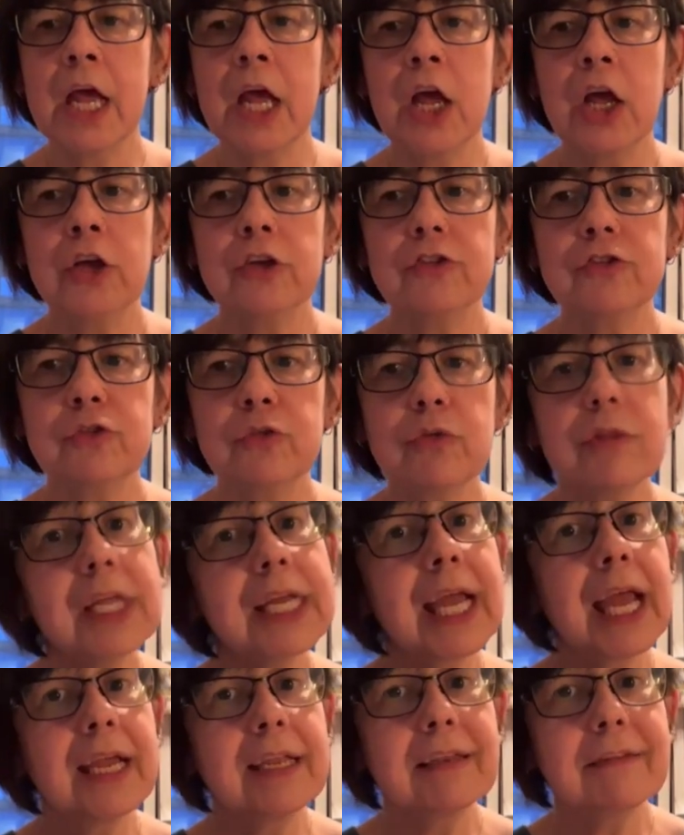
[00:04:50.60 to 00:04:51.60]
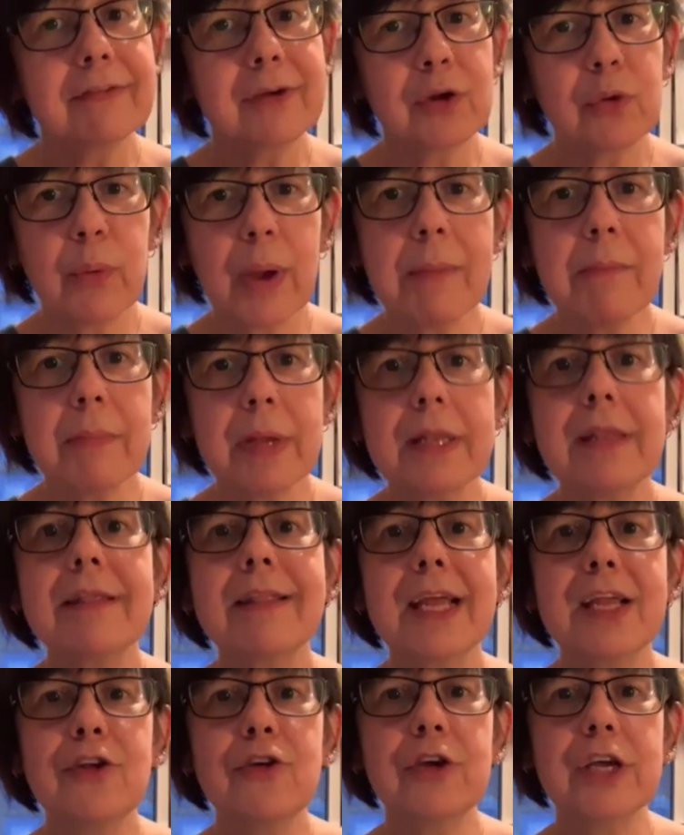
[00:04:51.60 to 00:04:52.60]
So the kind of equipment
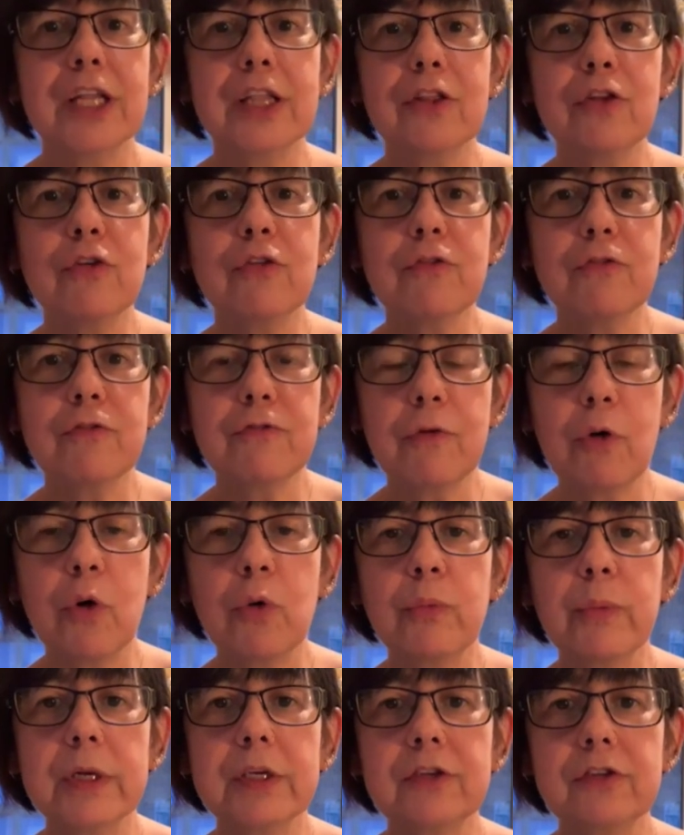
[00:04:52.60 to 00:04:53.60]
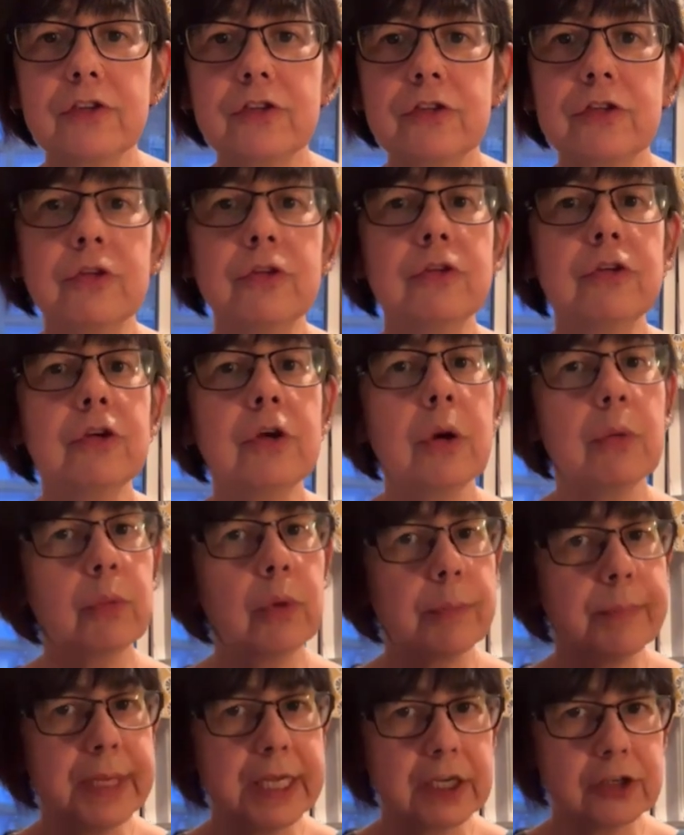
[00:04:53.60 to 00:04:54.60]
that you can look forward to
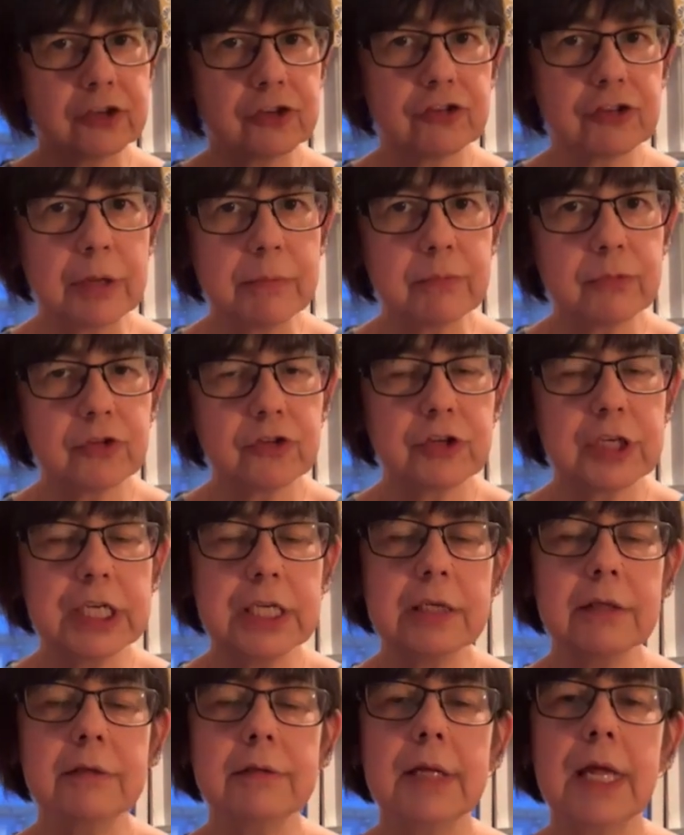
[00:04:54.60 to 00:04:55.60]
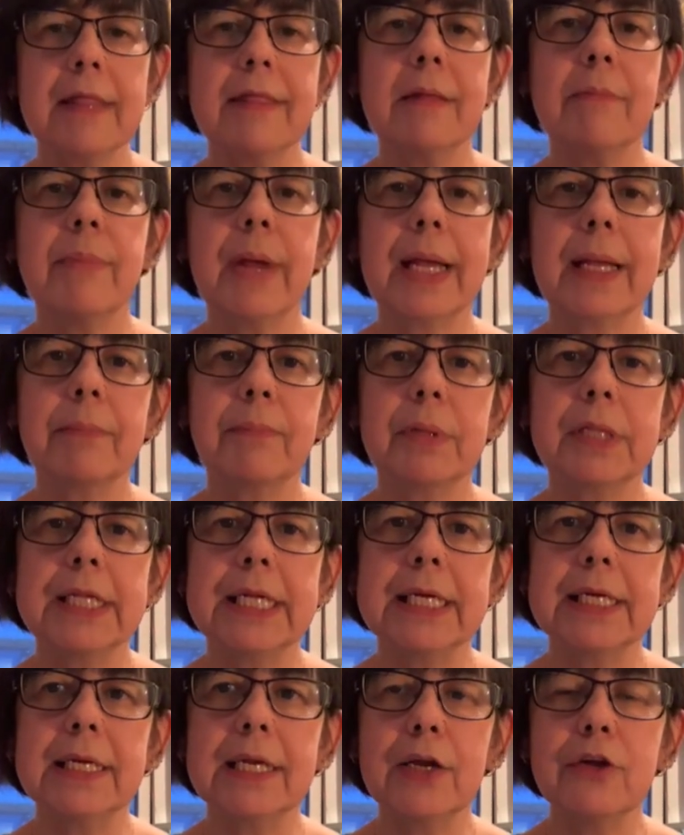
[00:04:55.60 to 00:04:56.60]
will be a trim trail in the big
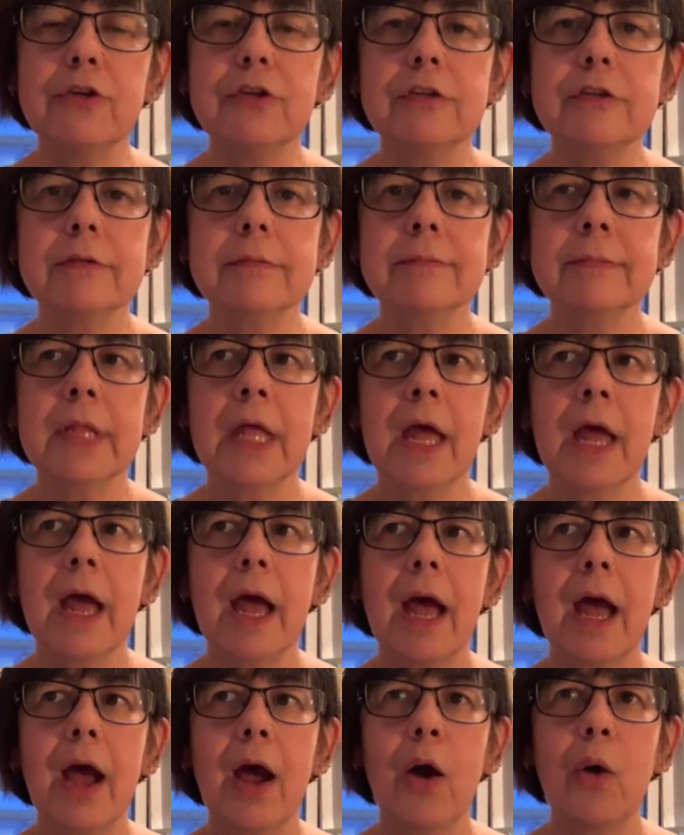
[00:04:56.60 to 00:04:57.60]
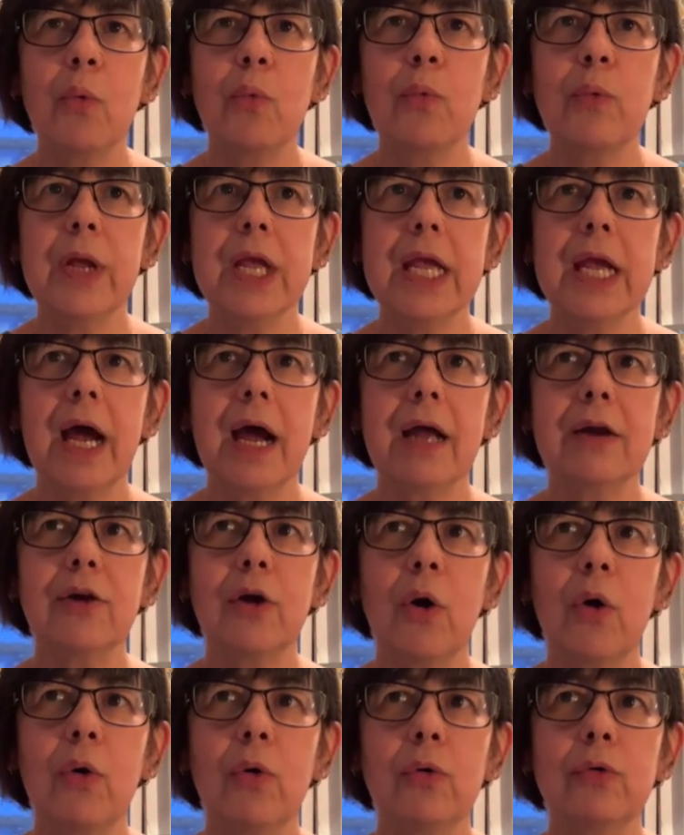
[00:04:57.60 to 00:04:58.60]
playground. We are
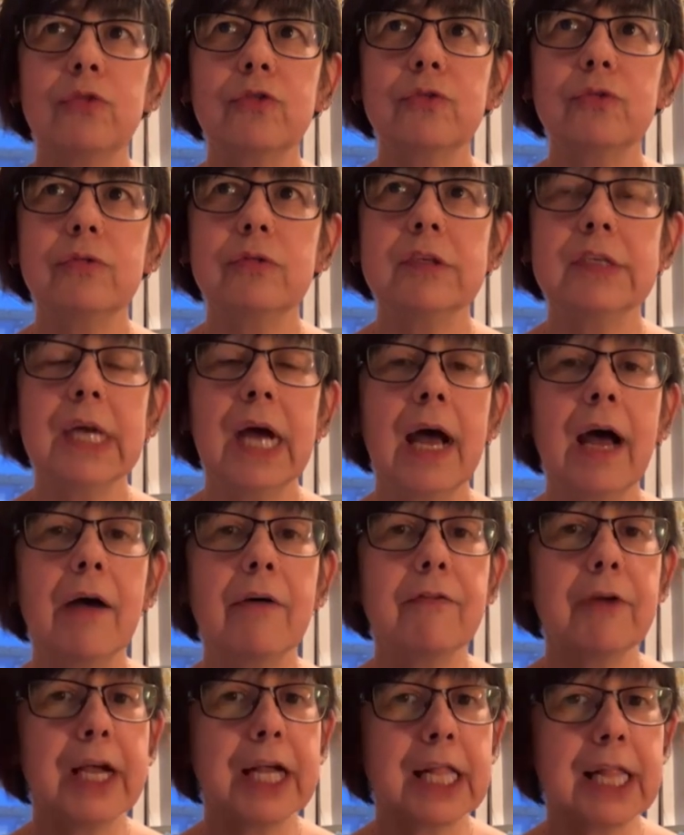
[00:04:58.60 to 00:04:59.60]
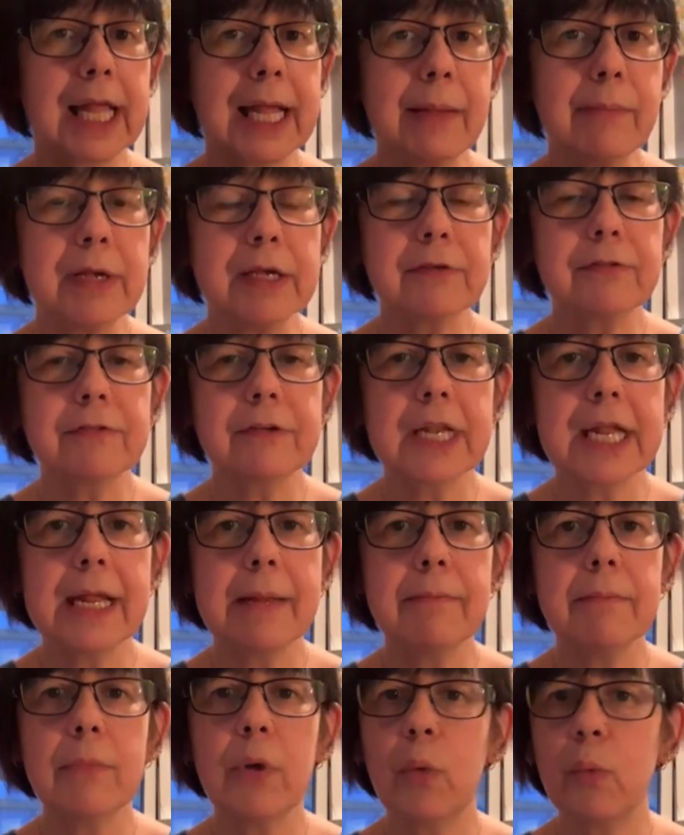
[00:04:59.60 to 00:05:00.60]
also going to have a climbing
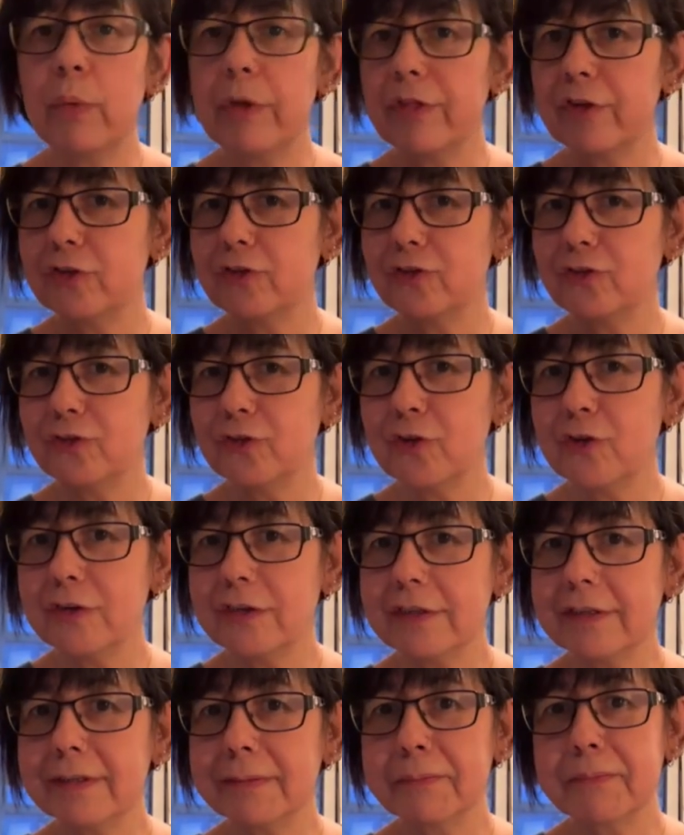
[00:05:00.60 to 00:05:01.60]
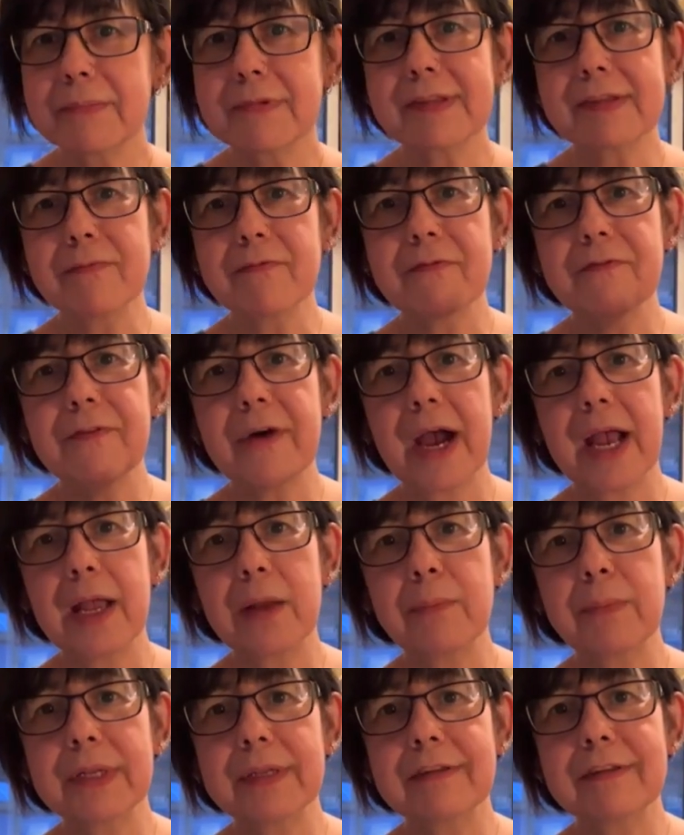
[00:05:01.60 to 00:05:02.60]
frame with a chute, some
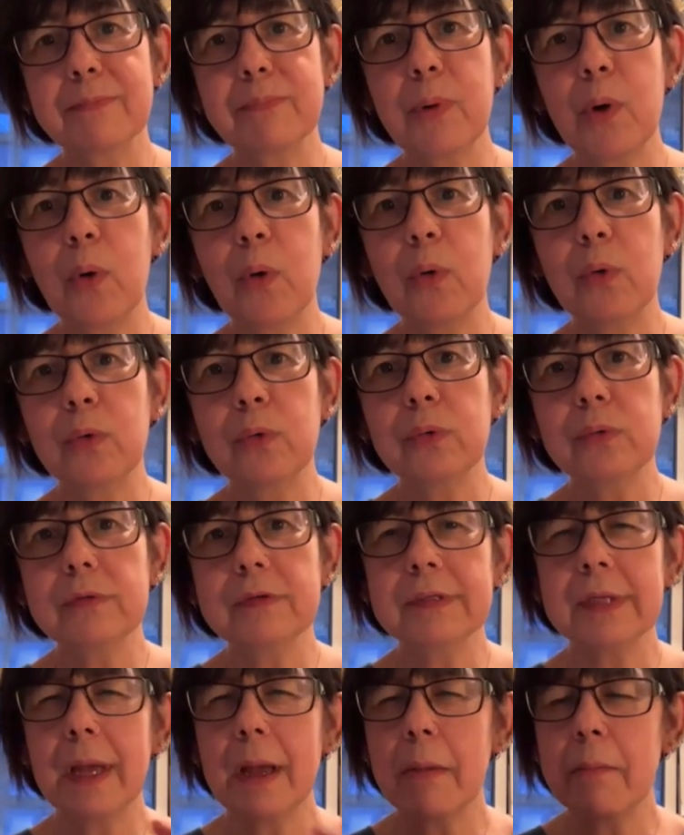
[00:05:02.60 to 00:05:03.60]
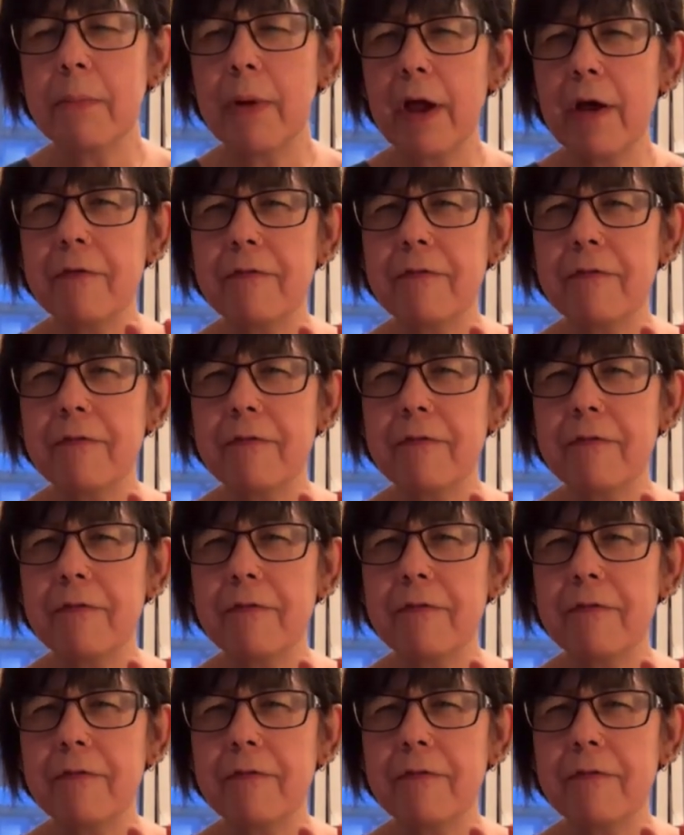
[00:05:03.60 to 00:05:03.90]
fireman's poles, a bit of